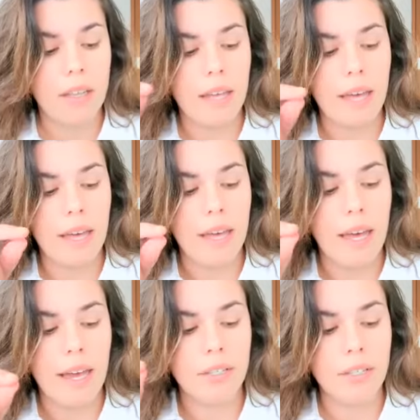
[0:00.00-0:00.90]
that
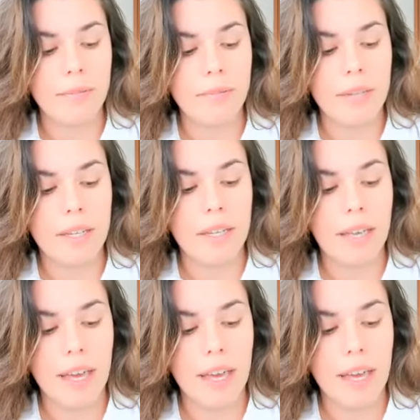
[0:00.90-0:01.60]
had to be